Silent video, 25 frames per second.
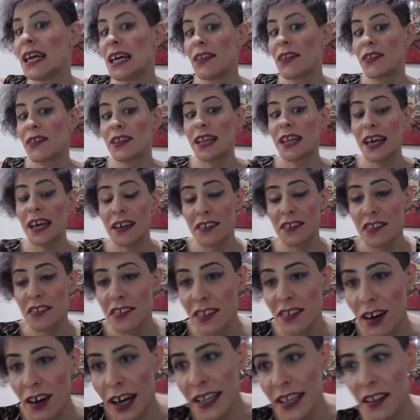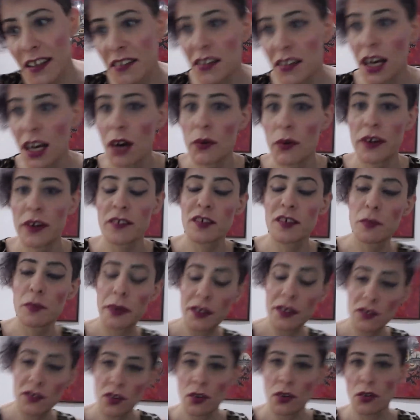The next sign is going to
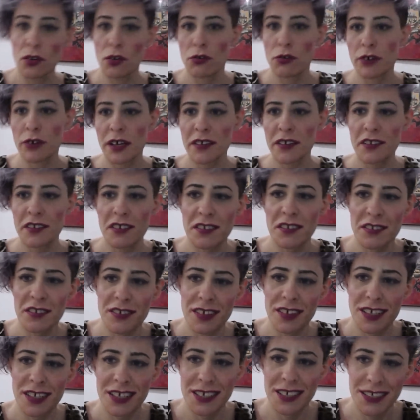be Taurus.